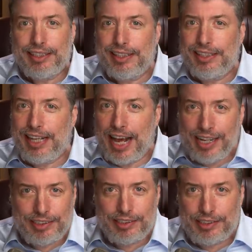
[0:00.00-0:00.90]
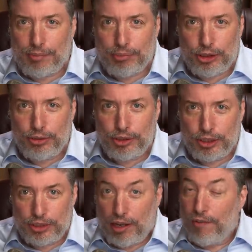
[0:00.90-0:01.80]
that
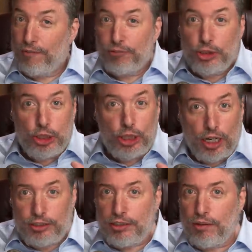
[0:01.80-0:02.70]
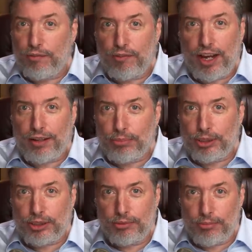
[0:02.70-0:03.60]
Septuagint of just the five
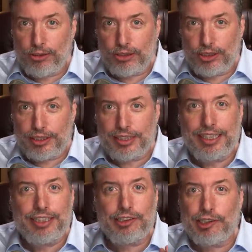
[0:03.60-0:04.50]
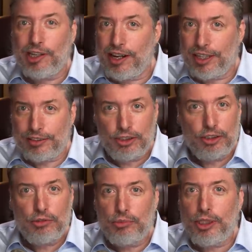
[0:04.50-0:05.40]
books of Moses is gone.
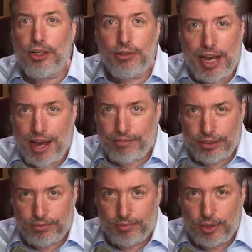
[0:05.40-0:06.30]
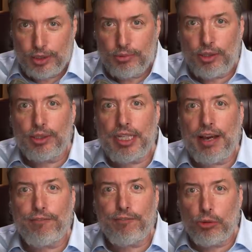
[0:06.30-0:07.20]
We don't have it. We only
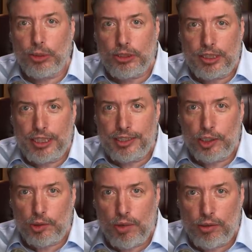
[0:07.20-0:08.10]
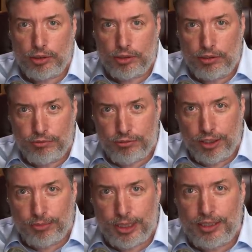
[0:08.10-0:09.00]
have 14 quotes
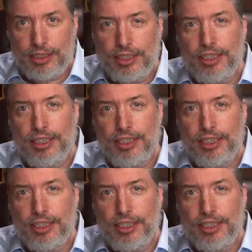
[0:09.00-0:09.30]
from it